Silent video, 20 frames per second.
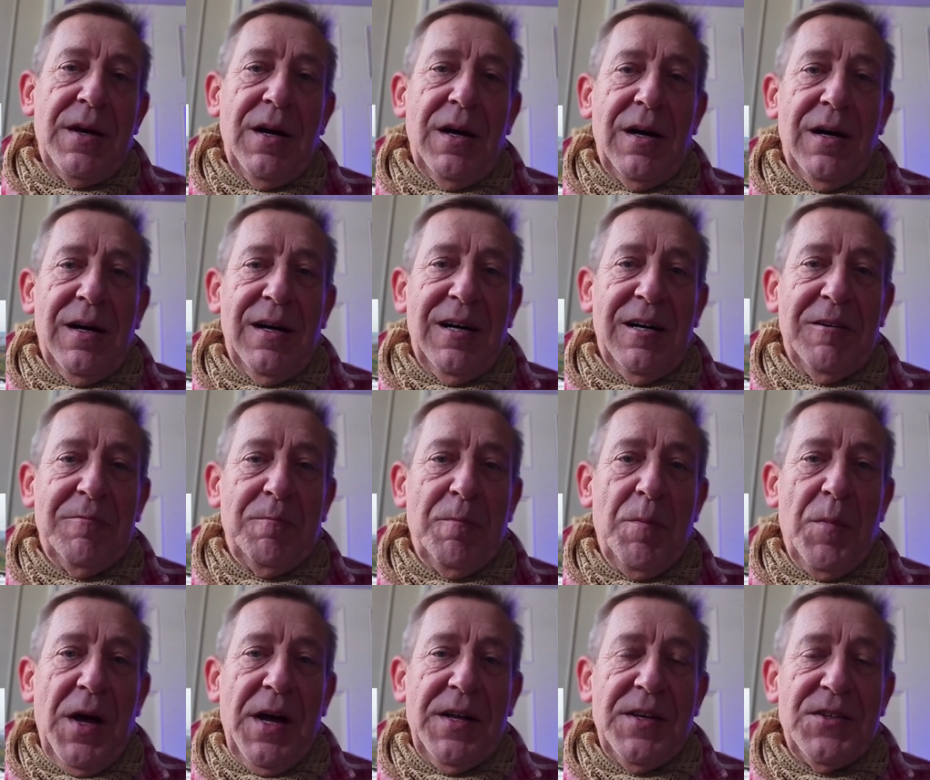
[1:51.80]
um,
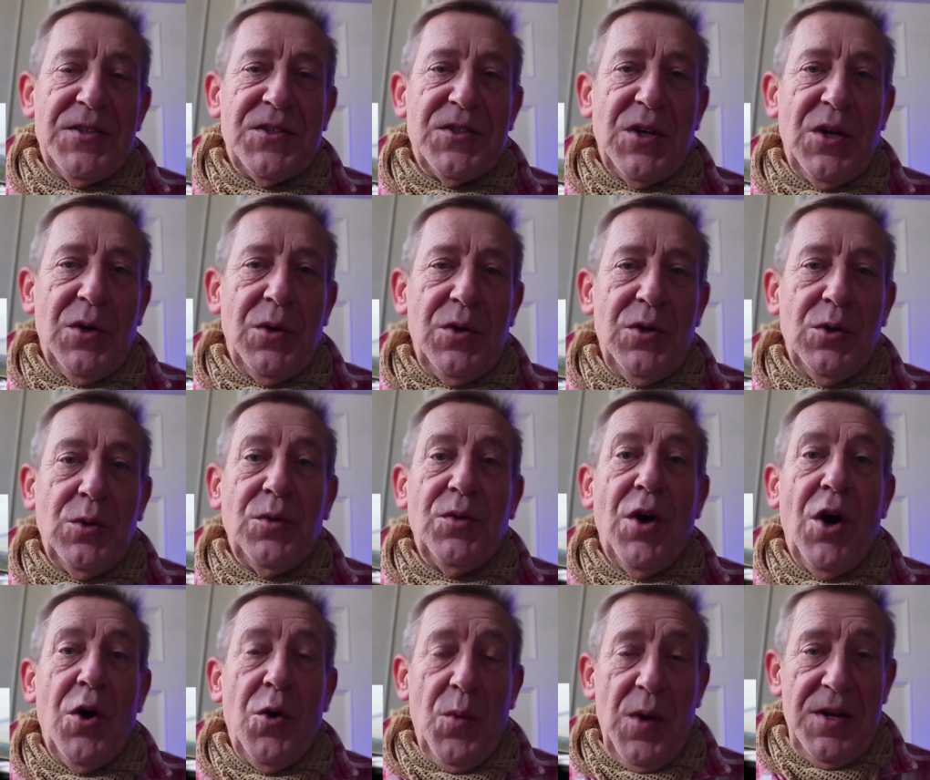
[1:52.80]
and so you'll
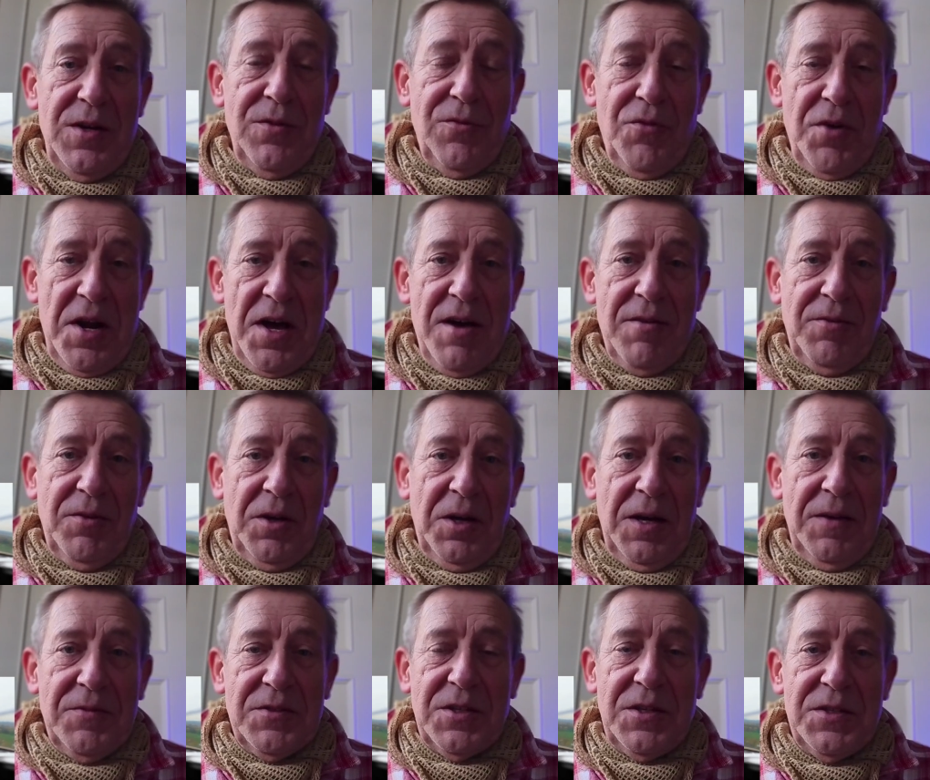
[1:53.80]
know when you've run out of
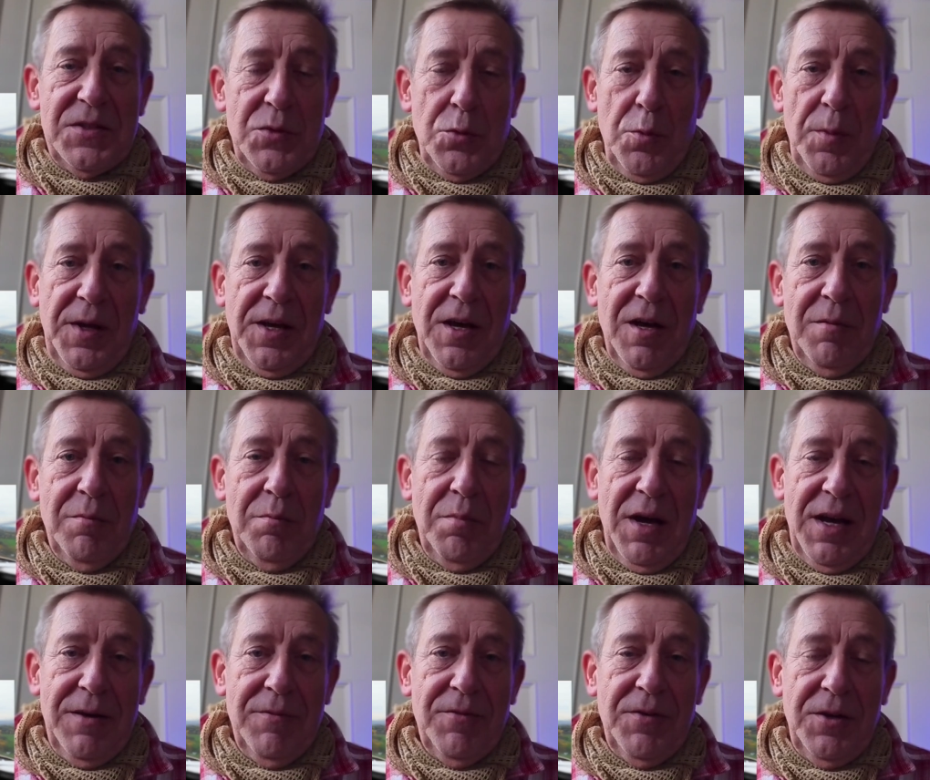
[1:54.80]
lives, because it will become
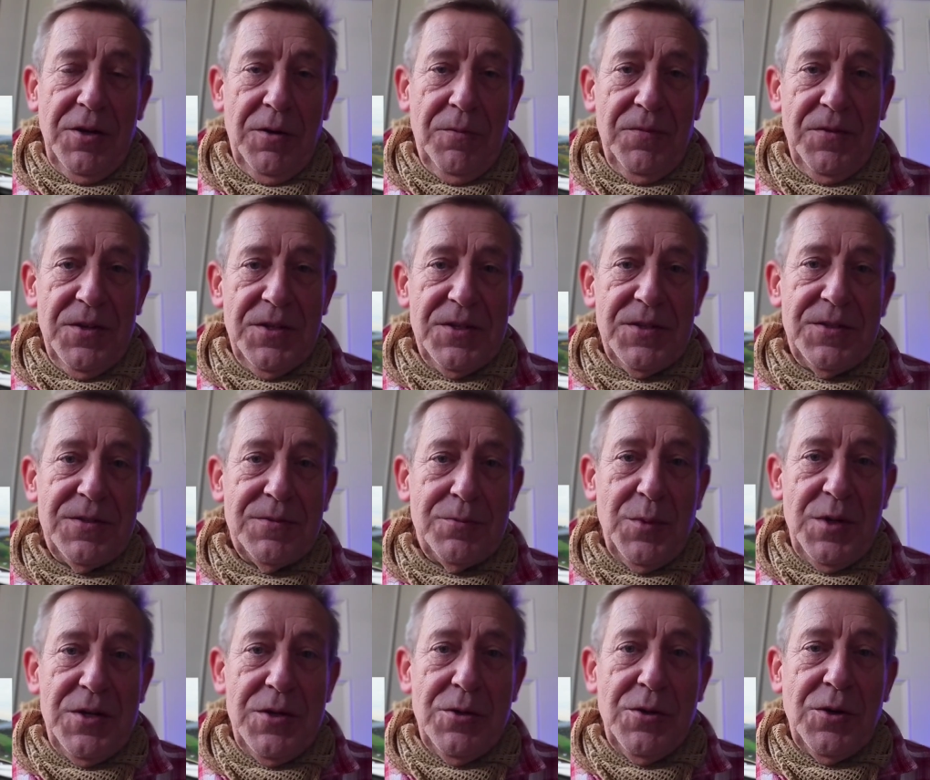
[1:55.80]
painfully obvious
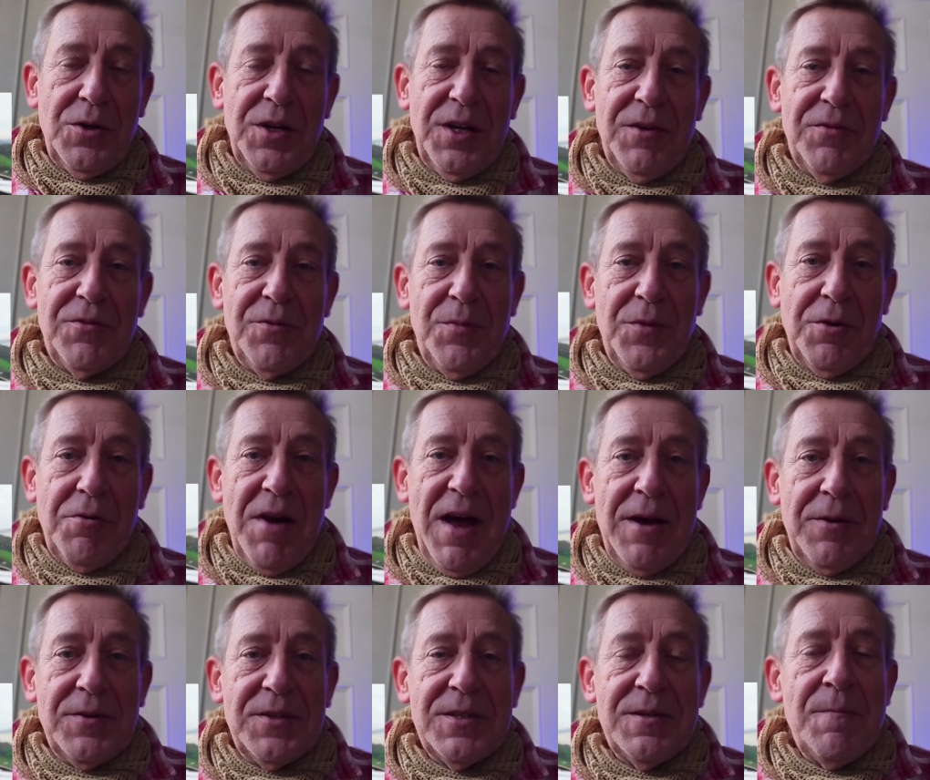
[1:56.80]
when you look at it from the
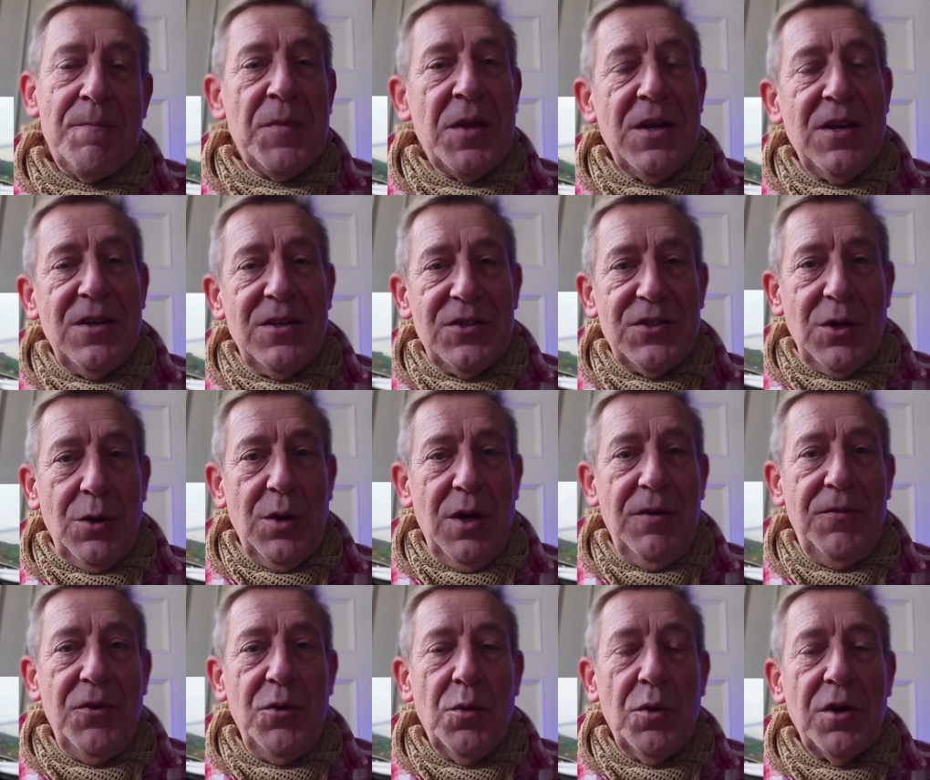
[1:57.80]
ground. So
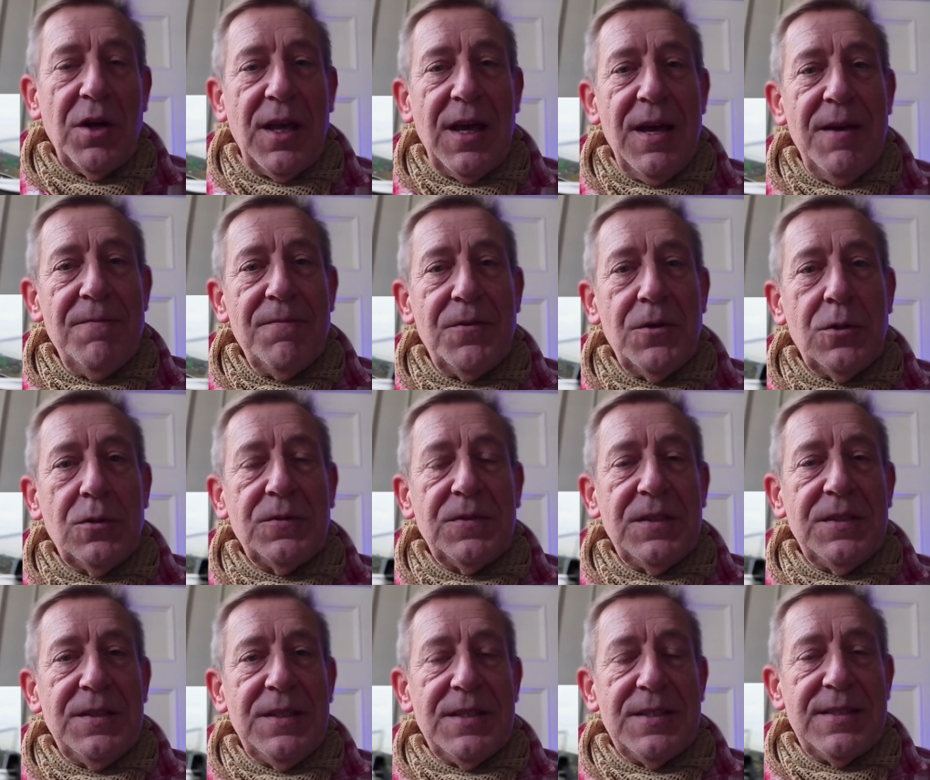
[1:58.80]
if you want to get involved in this